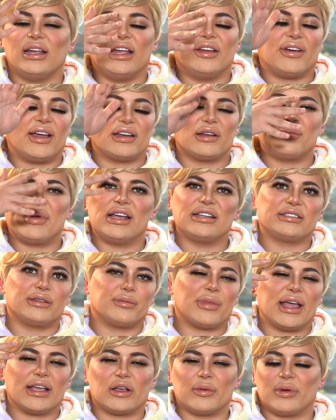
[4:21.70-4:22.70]
I had amazing
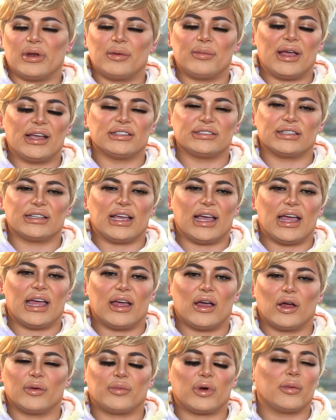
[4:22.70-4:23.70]
makeup and amazing
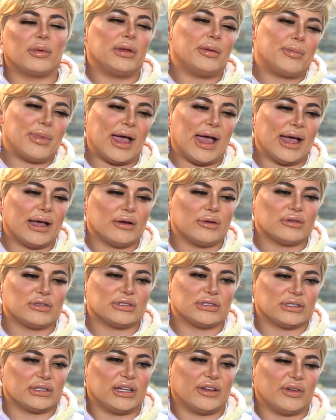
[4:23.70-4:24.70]
hair, I'd probably
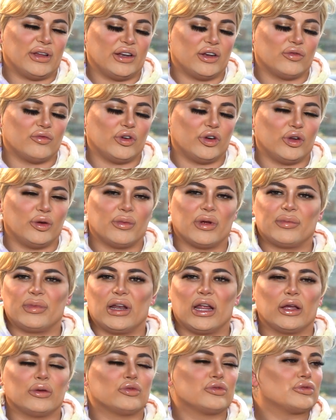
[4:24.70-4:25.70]
pout in a room. I'd be
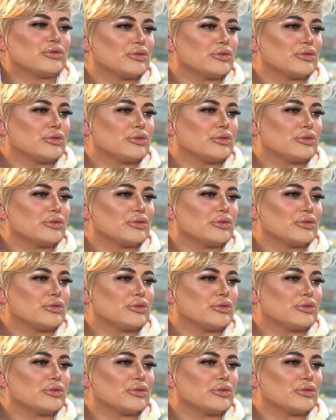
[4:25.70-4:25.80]
like,